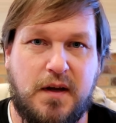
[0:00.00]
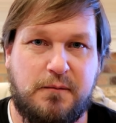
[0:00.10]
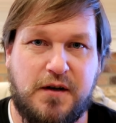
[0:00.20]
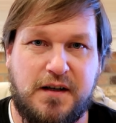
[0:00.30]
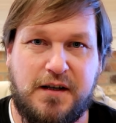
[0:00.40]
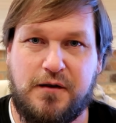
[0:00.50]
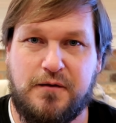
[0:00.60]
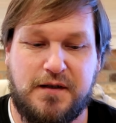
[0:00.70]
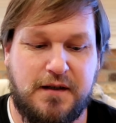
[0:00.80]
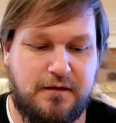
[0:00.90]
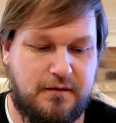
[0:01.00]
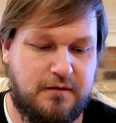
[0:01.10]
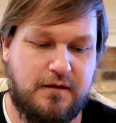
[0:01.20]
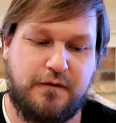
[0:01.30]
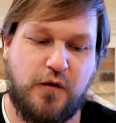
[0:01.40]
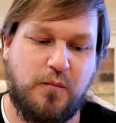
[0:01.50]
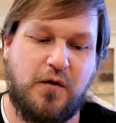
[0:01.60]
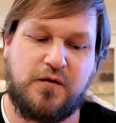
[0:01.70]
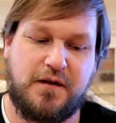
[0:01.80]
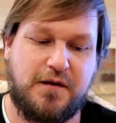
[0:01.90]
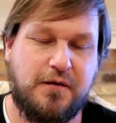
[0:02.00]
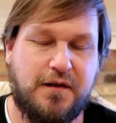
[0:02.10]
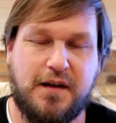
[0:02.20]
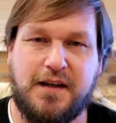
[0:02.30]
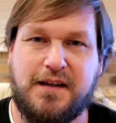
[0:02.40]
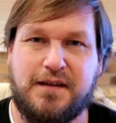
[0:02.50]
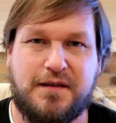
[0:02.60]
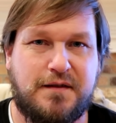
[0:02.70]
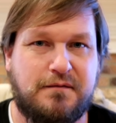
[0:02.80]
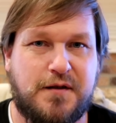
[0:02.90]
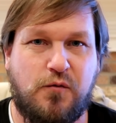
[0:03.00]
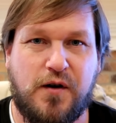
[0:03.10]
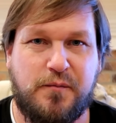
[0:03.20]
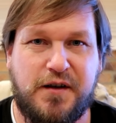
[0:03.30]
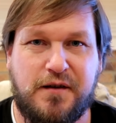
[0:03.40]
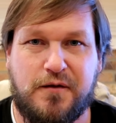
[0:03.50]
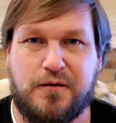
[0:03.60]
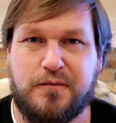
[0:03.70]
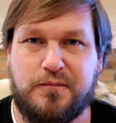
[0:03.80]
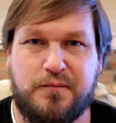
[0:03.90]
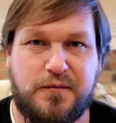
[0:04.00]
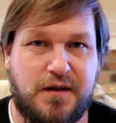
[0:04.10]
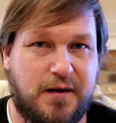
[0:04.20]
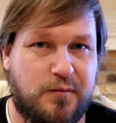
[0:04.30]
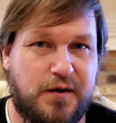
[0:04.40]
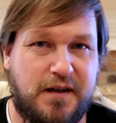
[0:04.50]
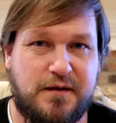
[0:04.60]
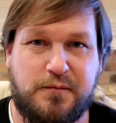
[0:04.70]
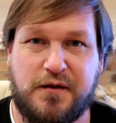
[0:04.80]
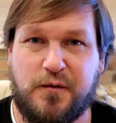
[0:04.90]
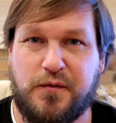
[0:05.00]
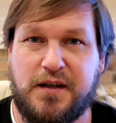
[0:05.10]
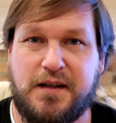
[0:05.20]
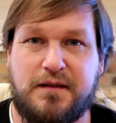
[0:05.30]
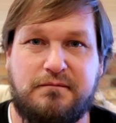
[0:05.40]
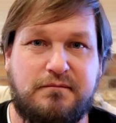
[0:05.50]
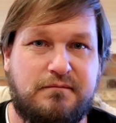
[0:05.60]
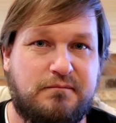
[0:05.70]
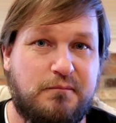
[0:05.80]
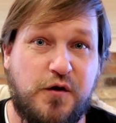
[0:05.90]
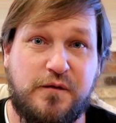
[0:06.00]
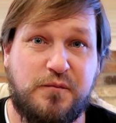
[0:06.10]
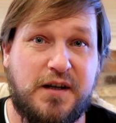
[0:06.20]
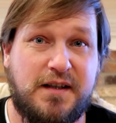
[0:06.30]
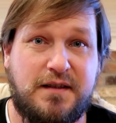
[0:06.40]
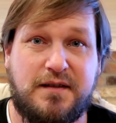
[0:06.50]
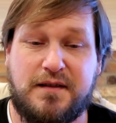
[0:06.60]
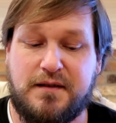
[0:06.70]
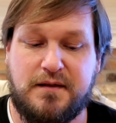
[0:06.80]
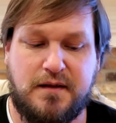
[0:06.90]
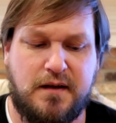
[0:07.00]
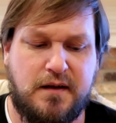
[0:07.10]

I'm going to use it for a multitude of things: square bill, chatterbait, spinnerbait, moving baits.